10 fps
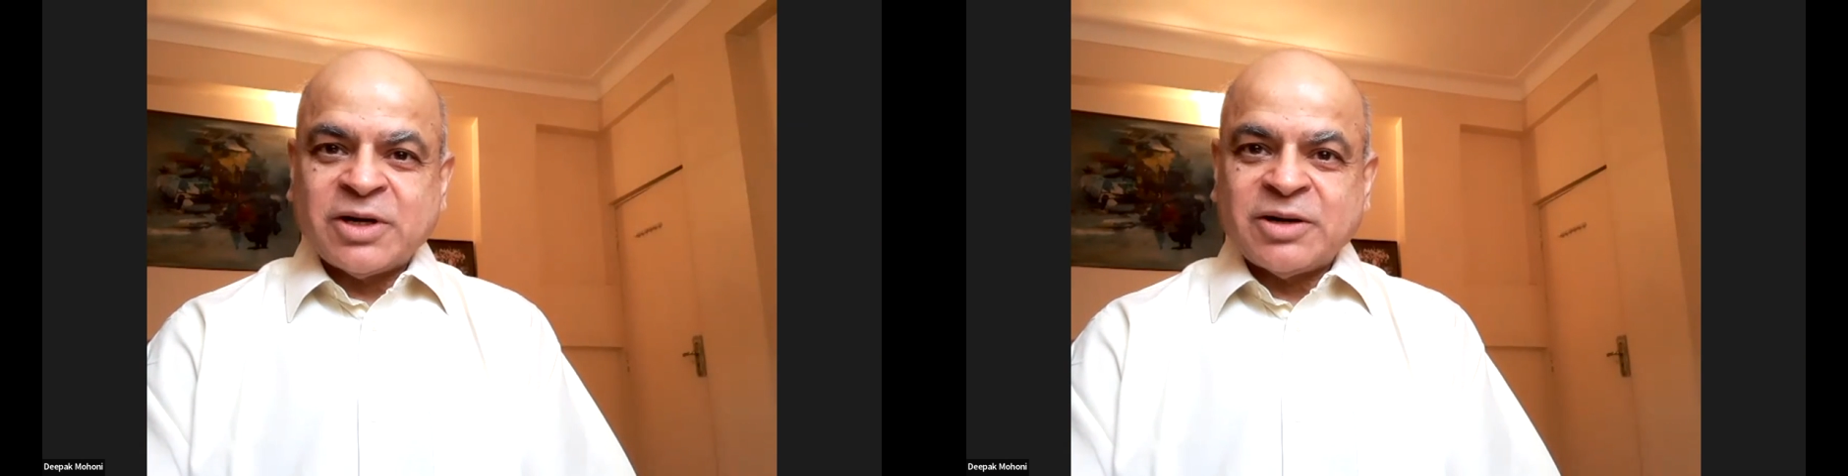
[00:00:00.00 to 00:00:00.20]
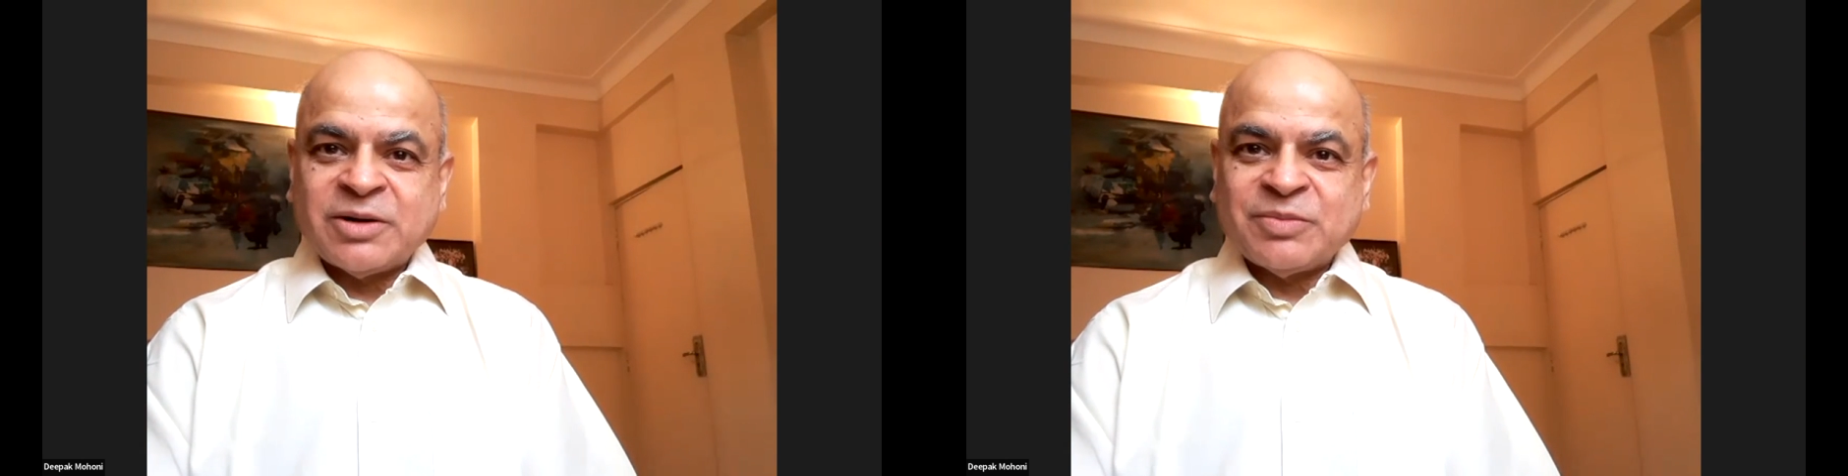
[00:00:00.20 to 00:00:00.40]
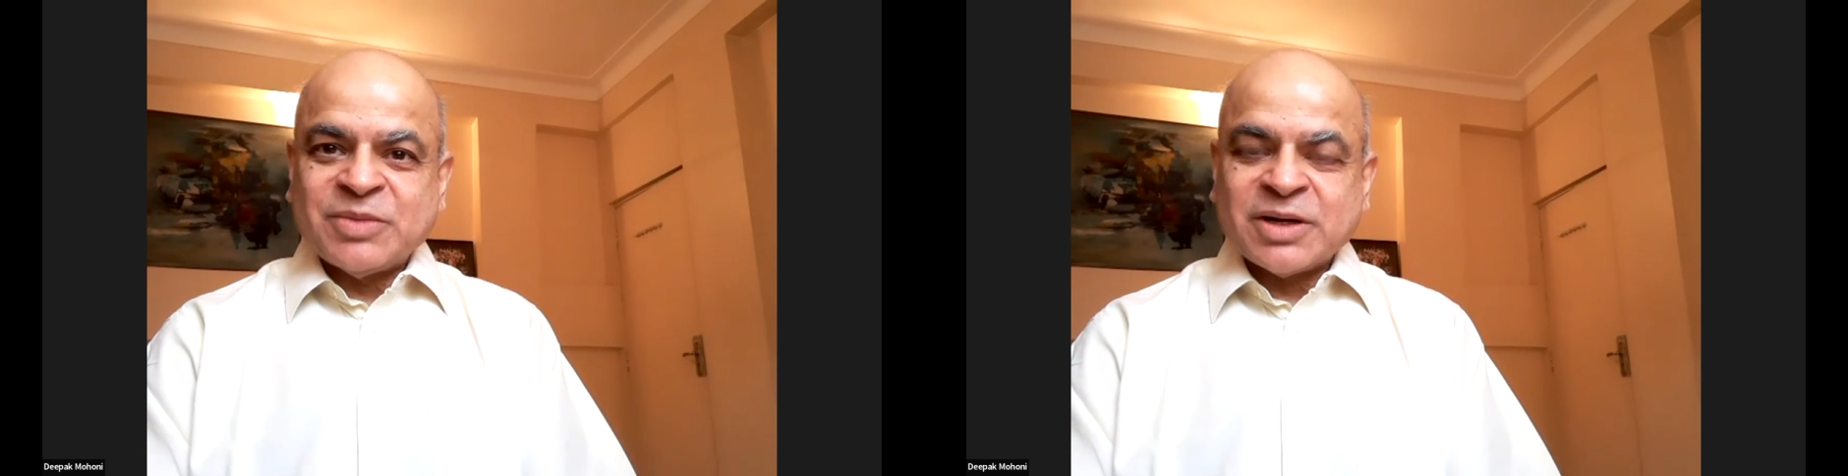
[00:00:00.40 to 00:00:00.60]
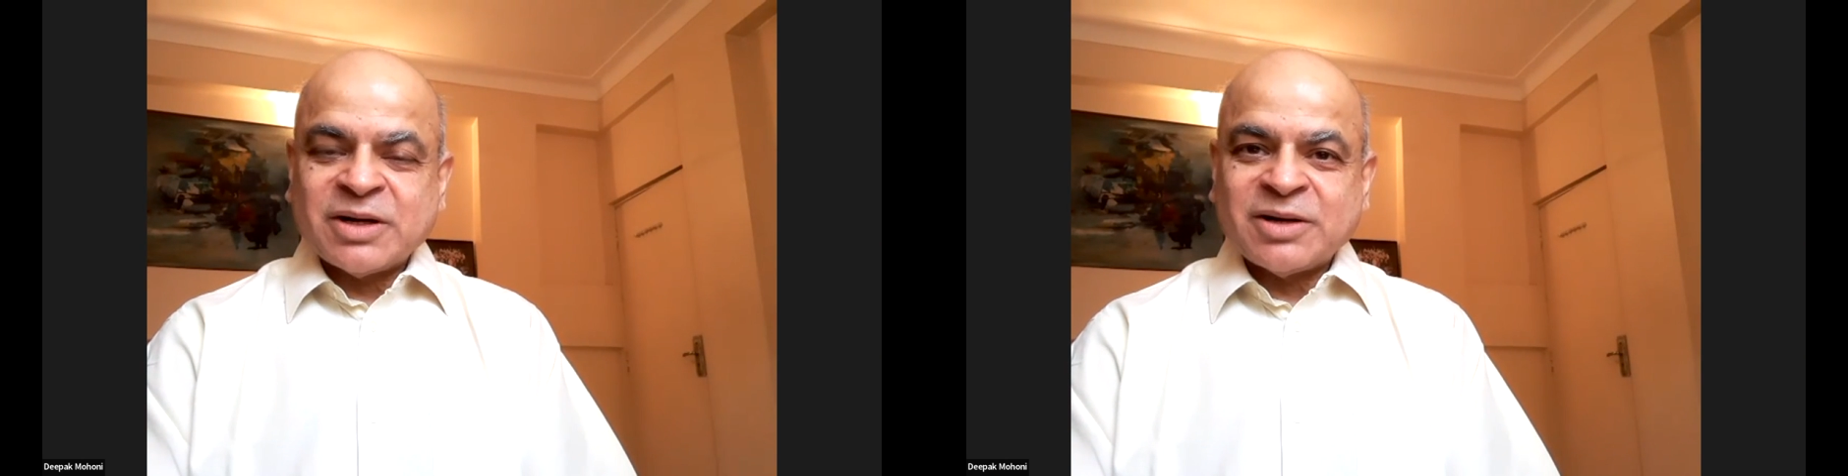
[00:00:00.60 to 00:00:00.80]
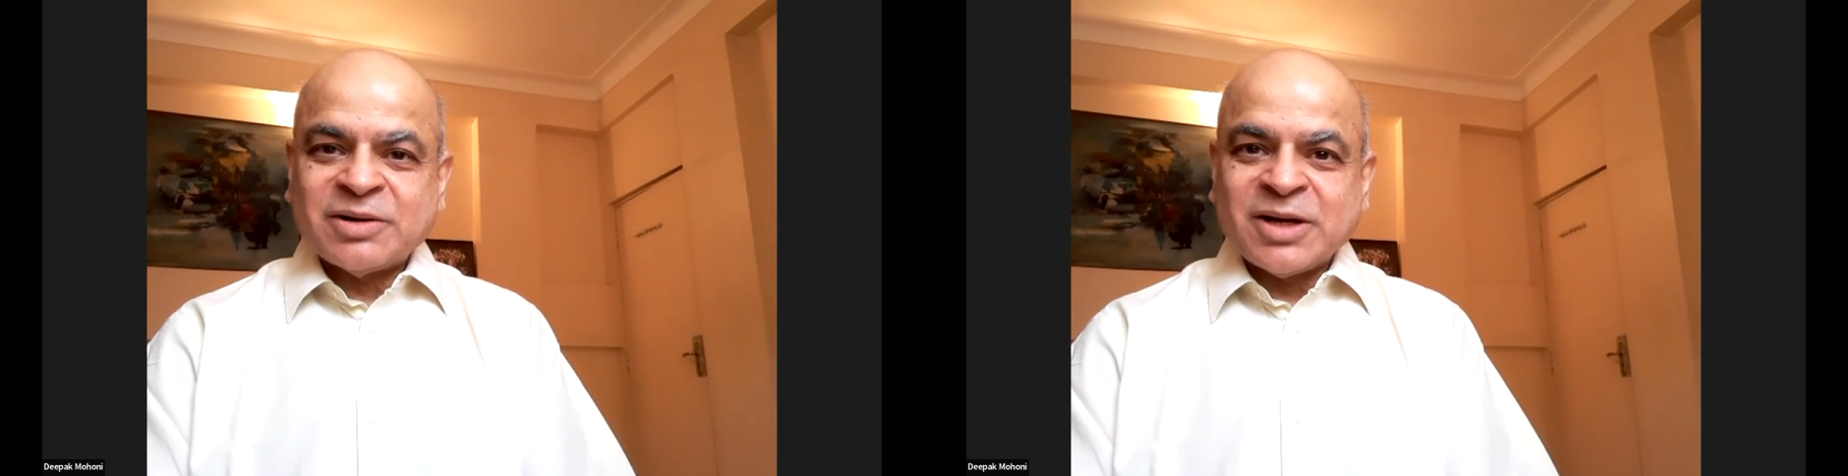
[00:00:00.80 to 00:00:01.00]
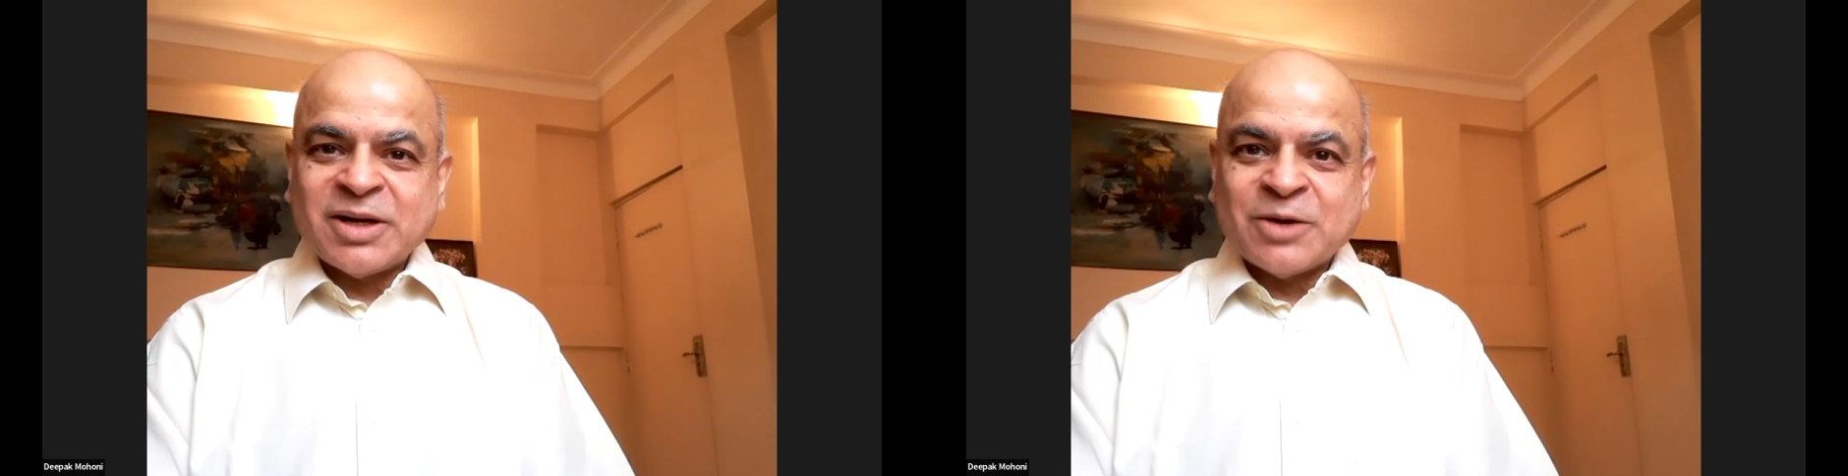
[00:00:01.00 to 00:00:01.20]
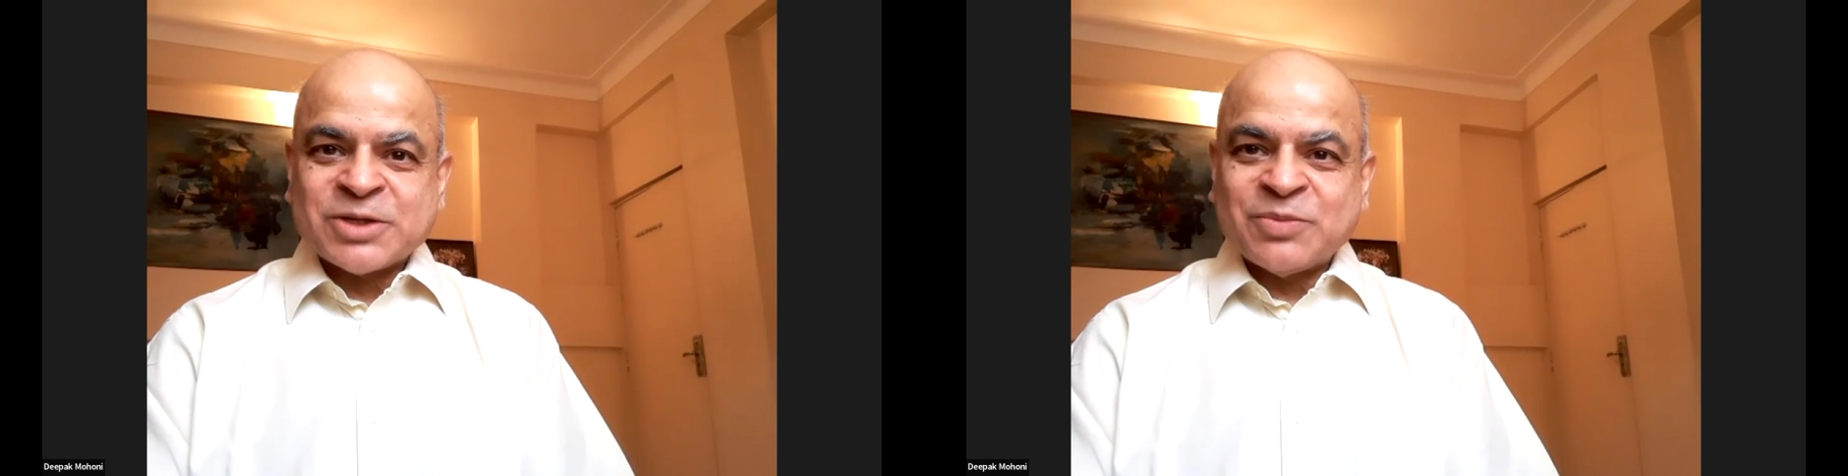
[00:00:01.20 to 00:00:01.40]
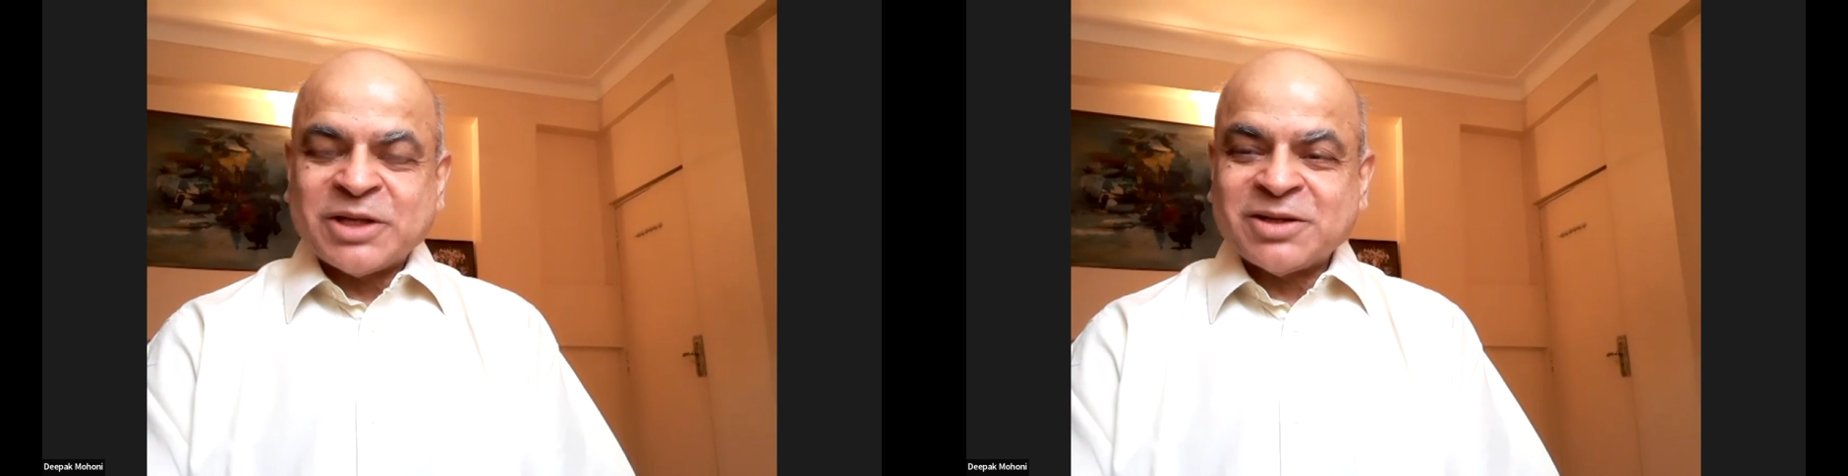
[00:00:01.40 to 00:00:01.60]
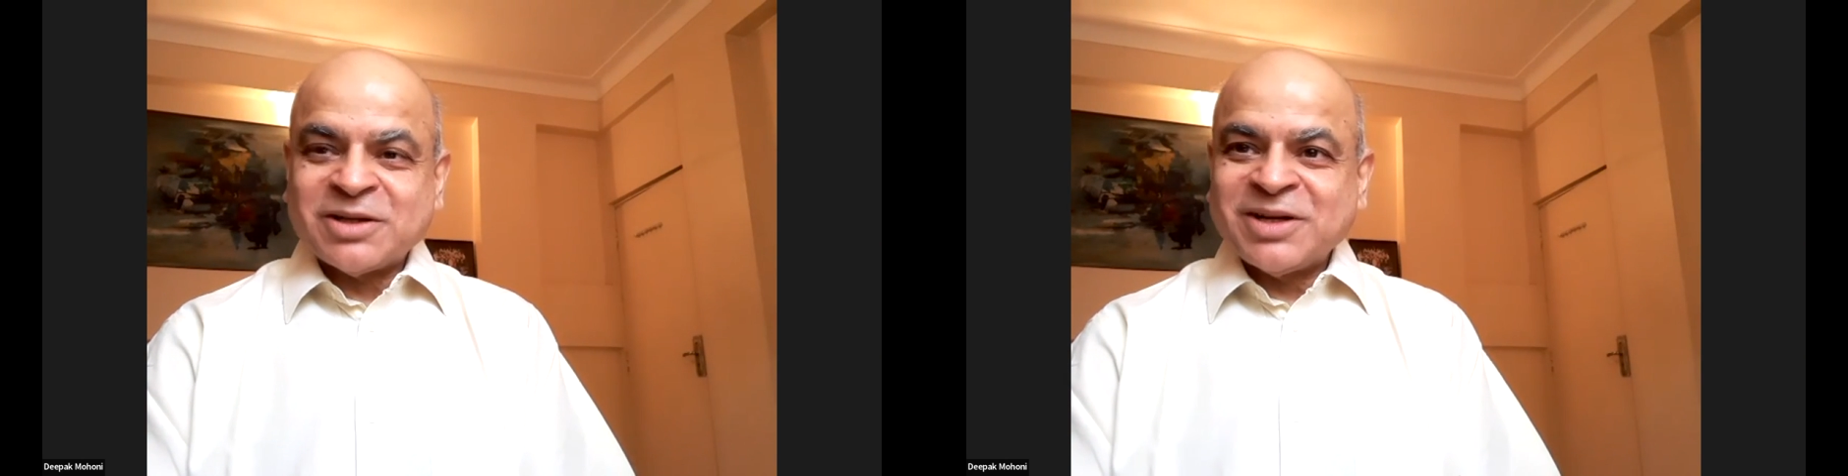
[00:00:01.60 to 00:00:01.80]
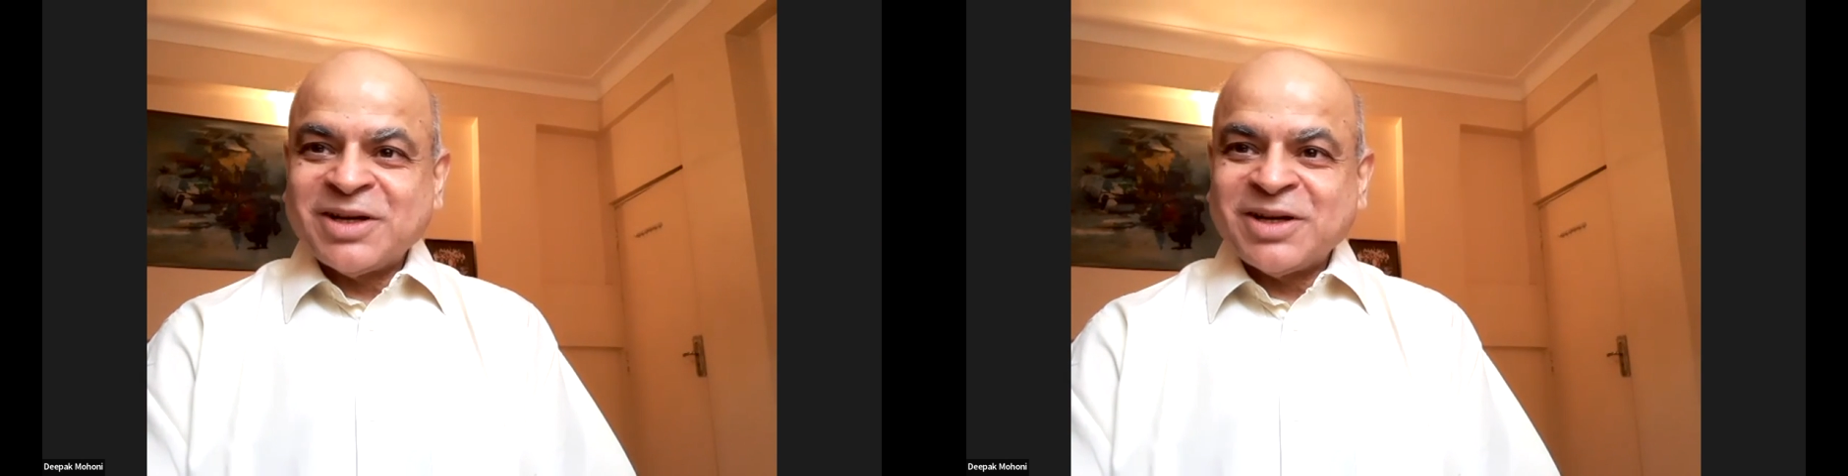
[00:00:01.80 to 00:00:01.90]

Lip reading: a lousy method.